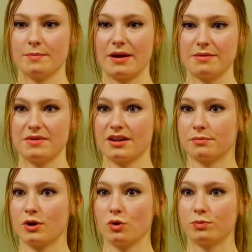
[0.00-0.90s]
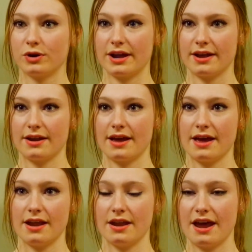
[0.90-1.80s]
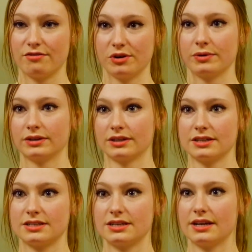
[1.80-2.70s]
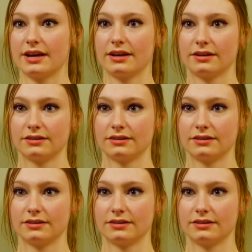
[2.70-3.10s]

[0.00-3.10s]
might be inappropriate and everyone can see it.